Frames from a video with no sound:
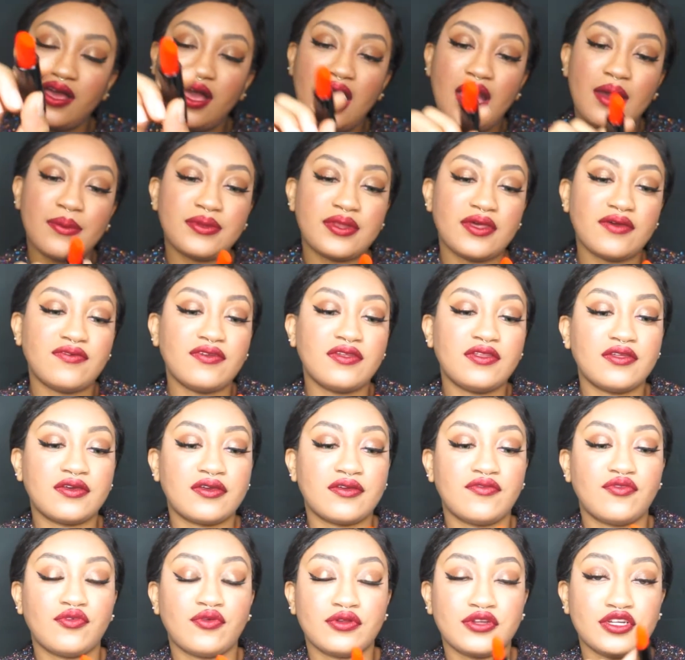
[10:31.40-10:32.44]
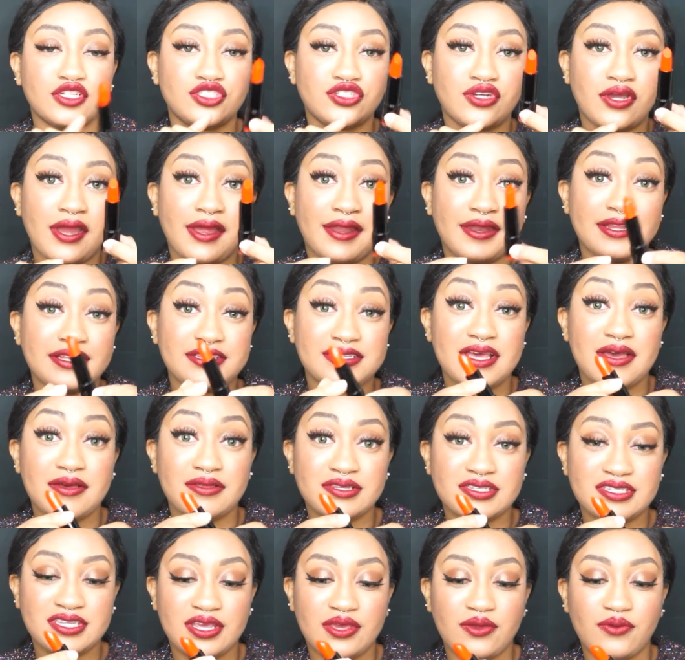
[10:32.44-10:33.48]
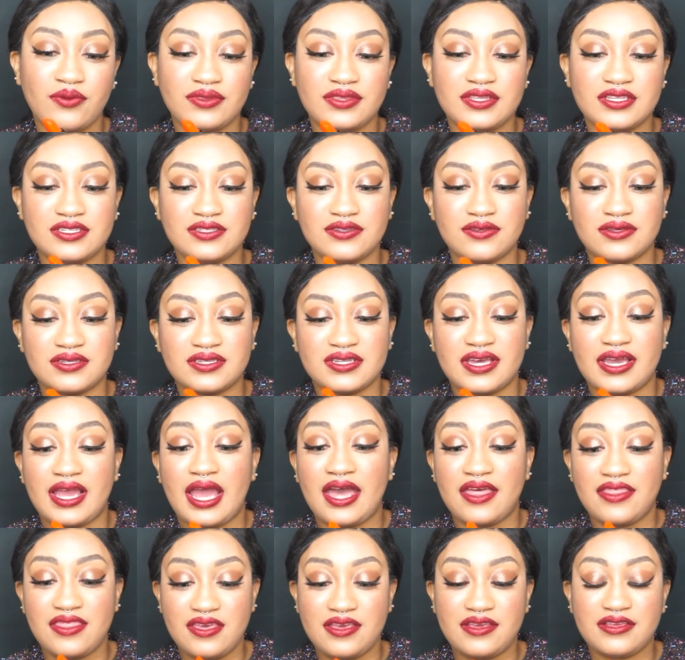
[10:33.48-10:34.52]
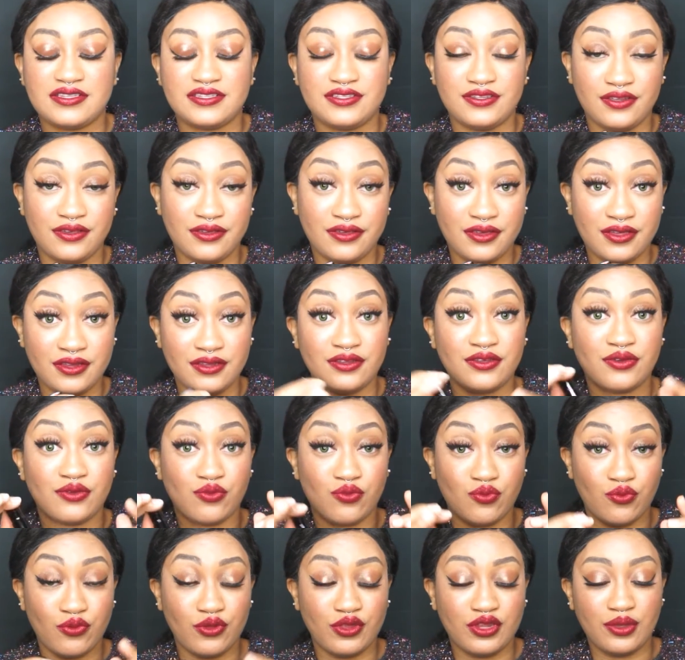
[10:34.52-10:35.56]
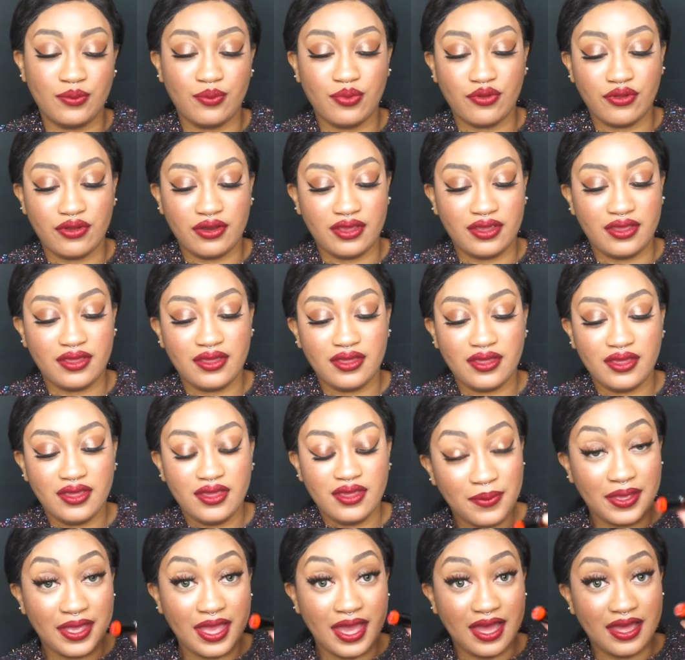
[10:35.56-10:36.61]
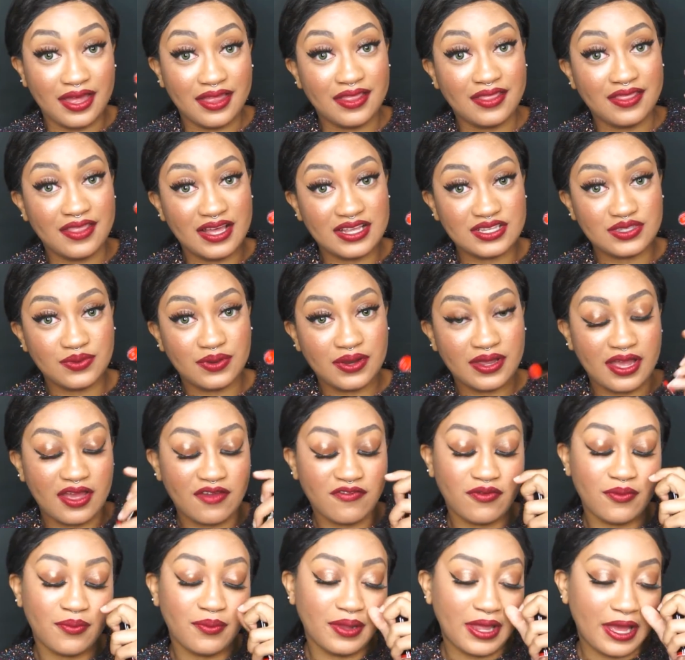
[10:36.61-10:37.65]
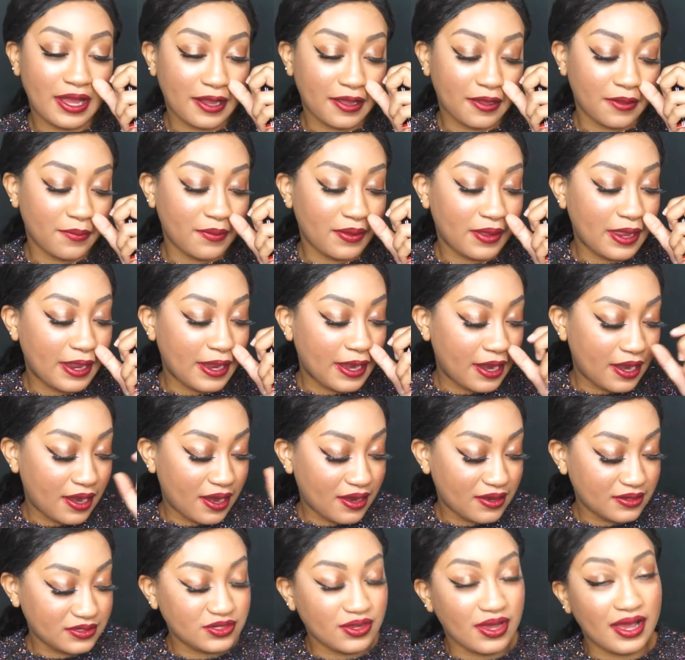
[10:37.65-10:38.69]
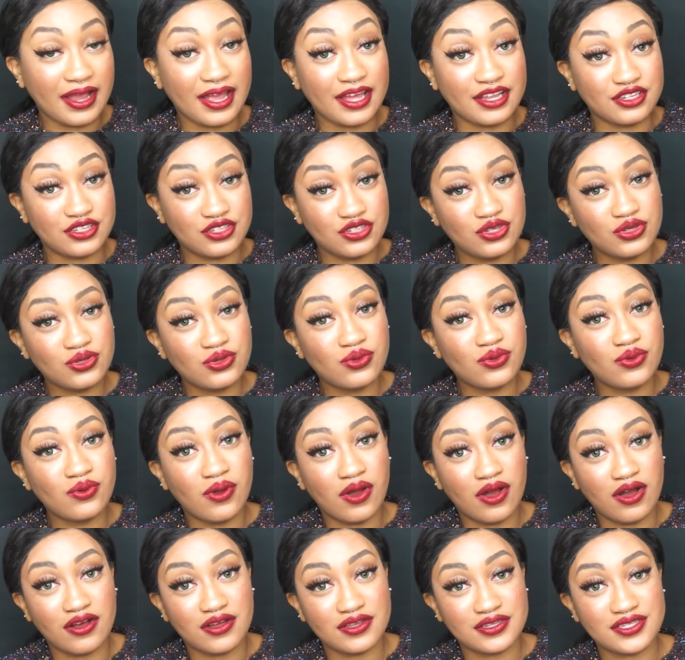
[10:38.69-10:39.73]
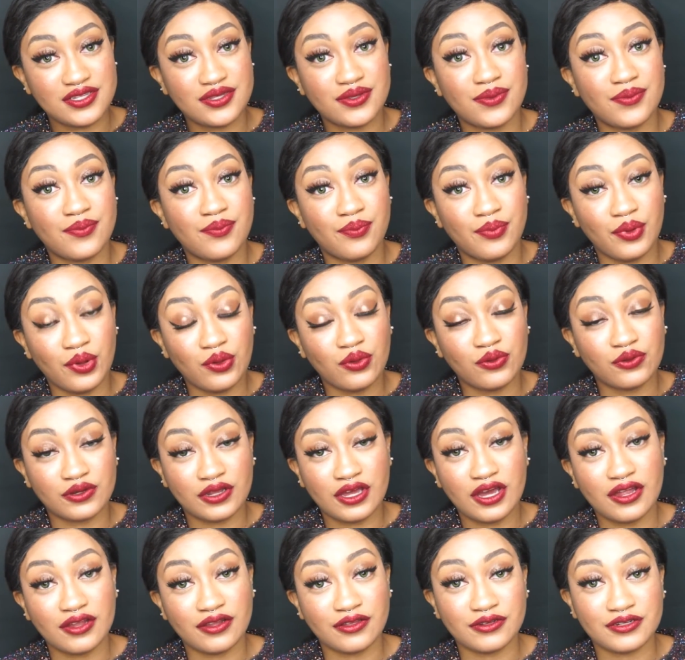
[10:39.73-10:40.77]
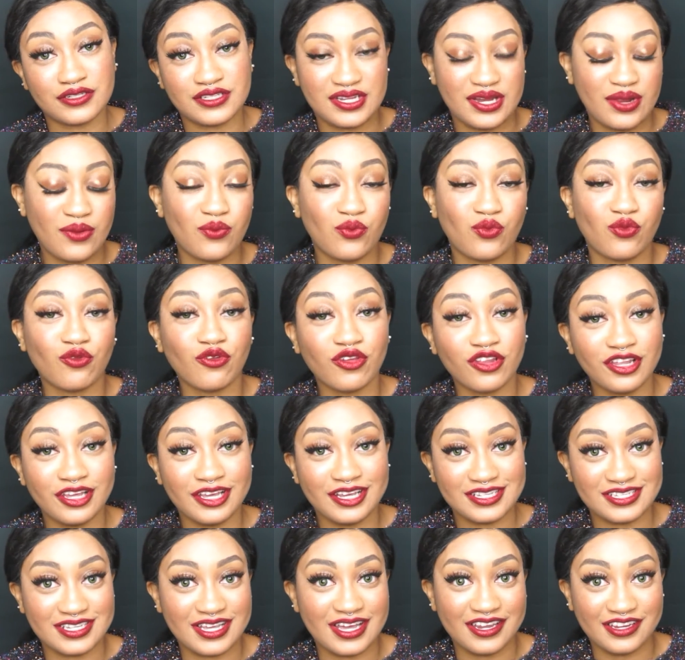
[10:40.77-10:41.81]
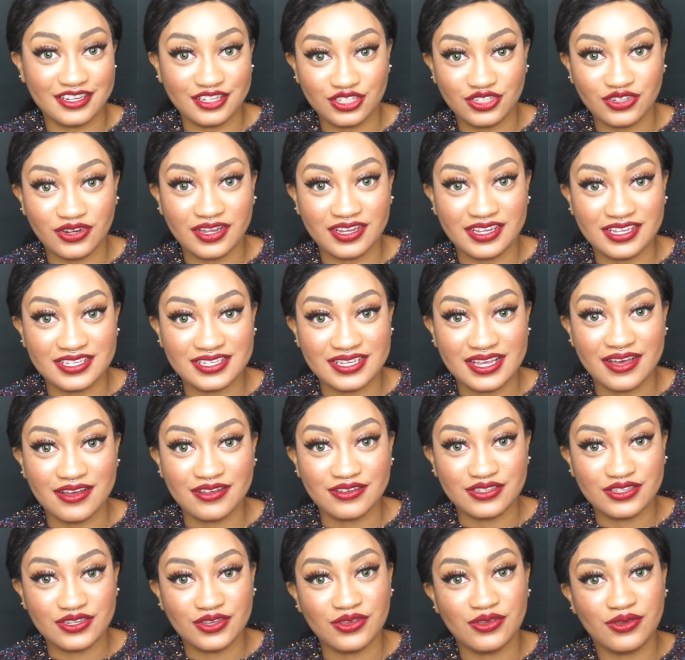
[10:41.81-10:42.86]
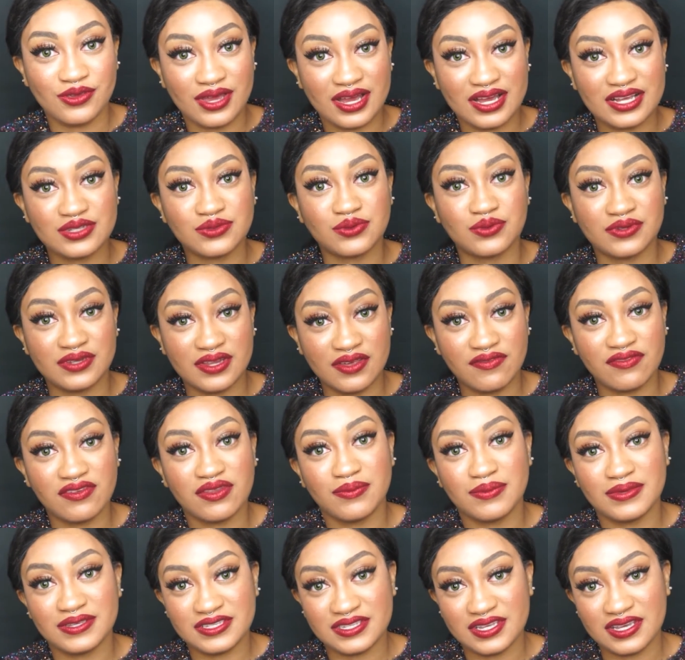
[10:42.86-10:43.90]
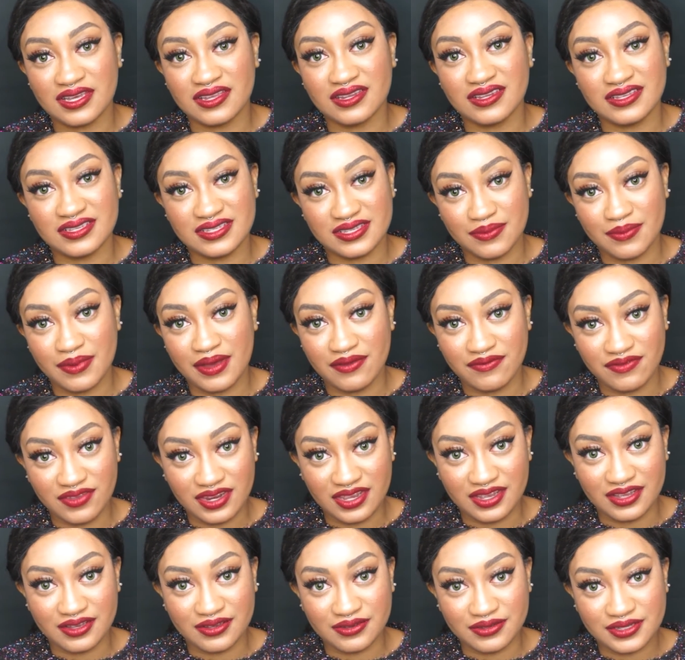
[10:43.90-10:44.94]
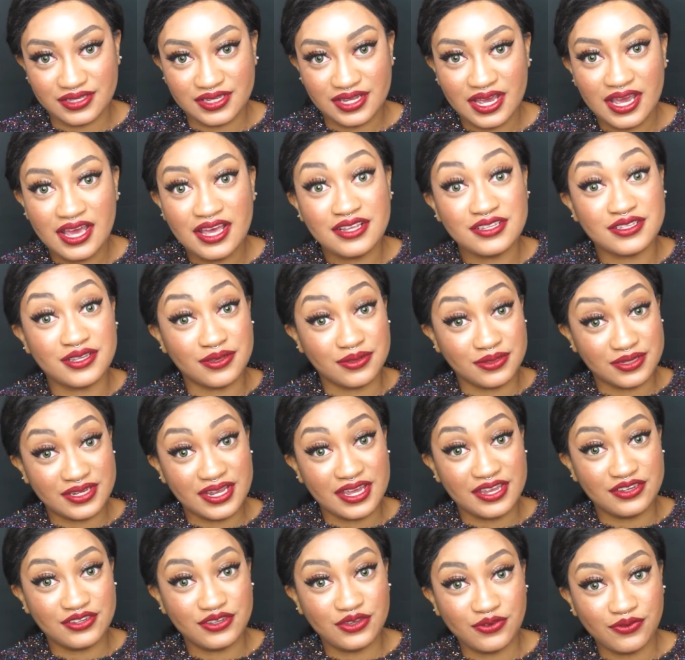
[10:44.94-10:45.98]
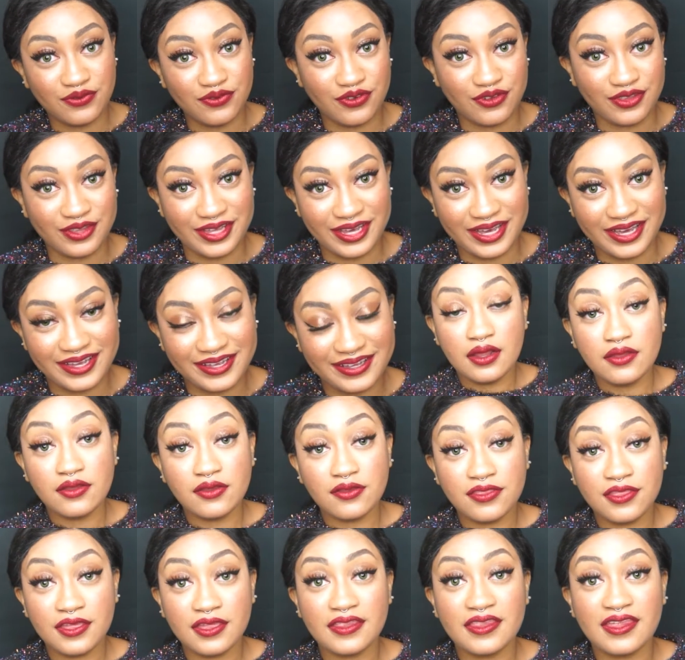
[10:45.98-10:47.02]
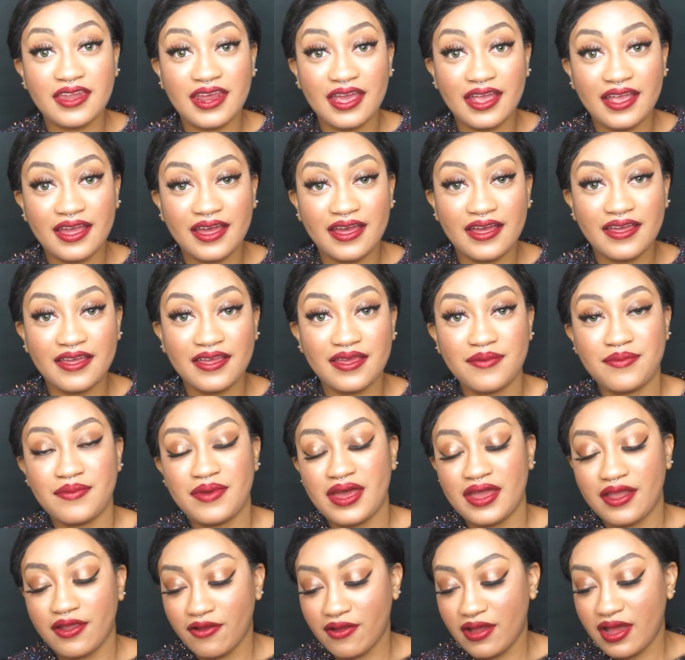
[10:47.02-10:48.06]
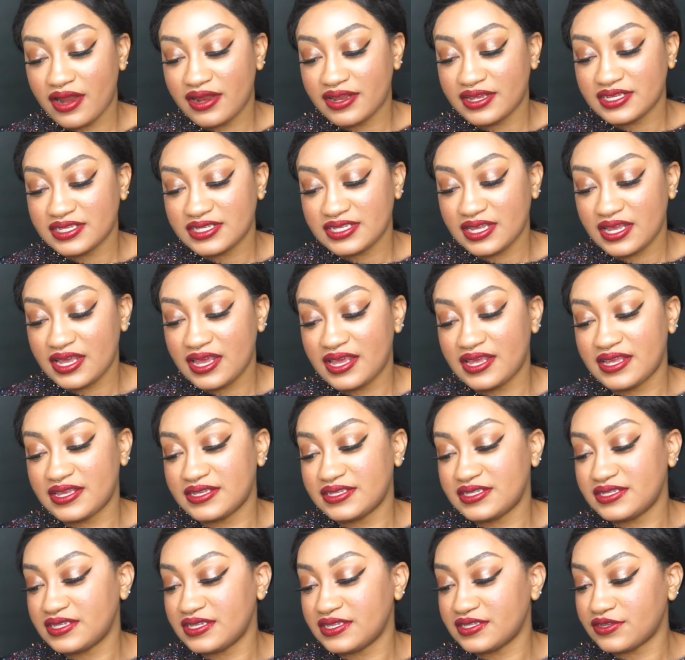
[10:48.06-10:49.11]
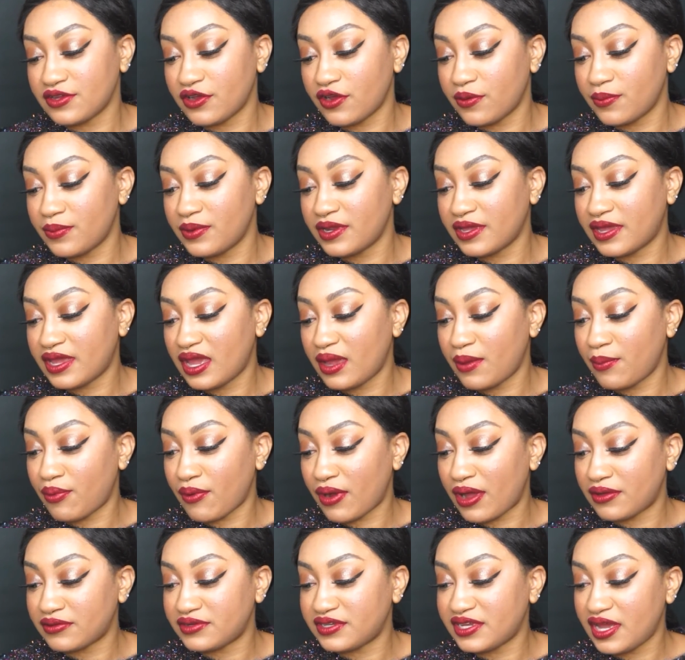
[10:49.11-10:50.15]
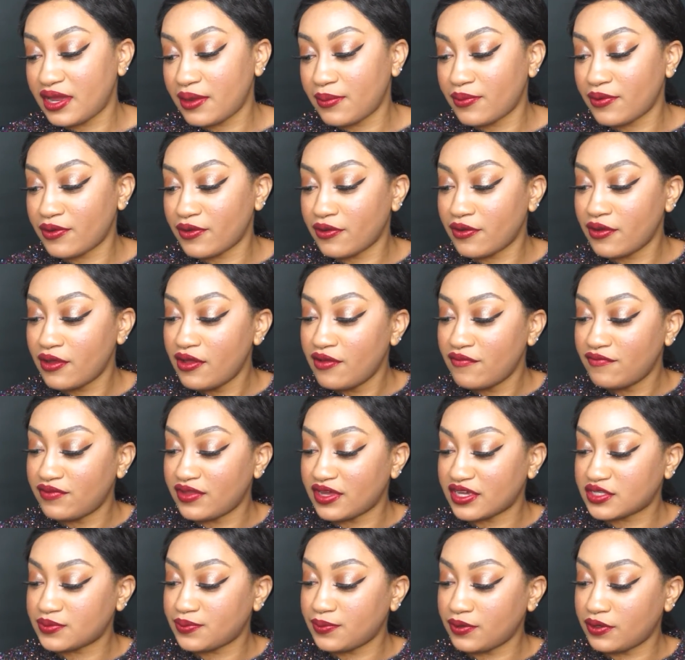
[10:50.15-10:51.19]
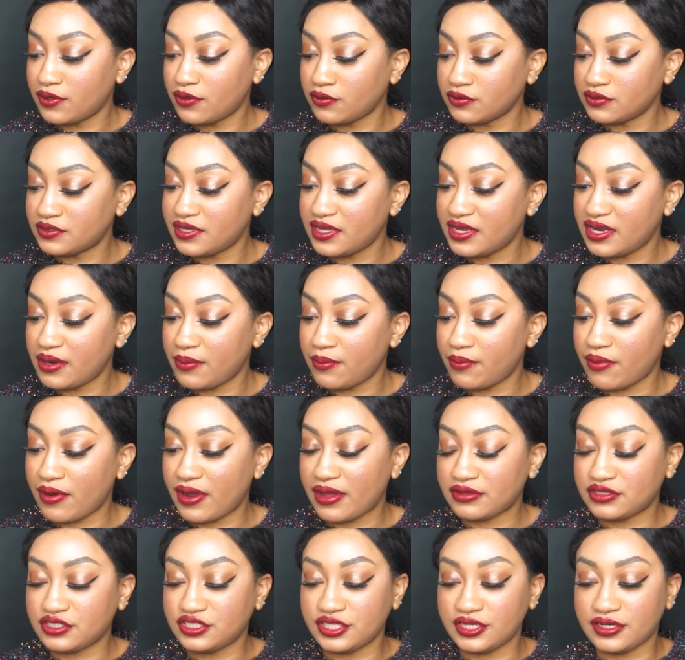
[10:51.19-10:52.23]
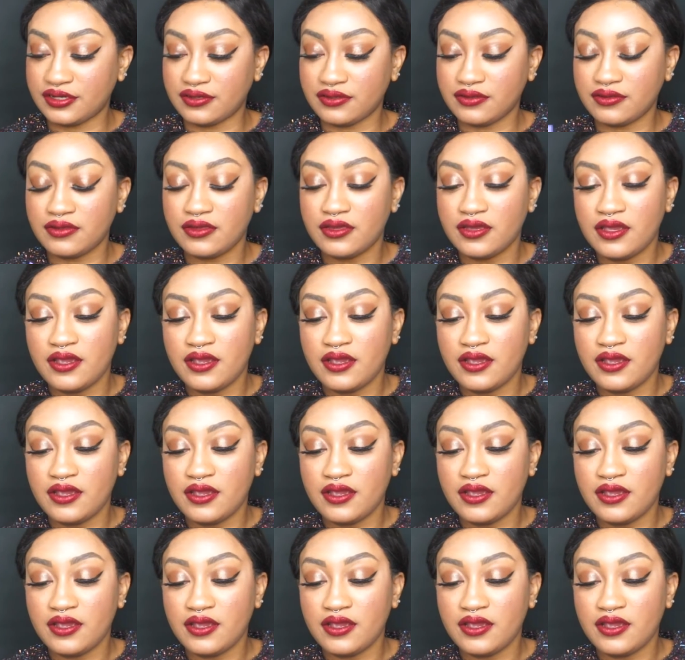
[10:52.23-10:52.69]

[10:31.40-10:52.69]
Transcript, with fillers: I'm definitely looking forward to trying this out and seeing what this looks like. I think it's gonna look really pretty. But yeah, that's what I got from Black Up. And so I got two awesome bold colors and I'm really excited to try these out. So you guys will definitely be seeing these in my videos. So stay tuned for that. Another thing that I got in my gratis is this Urban Decay Brow Tamer Flexible Hold Tinted Brow Gel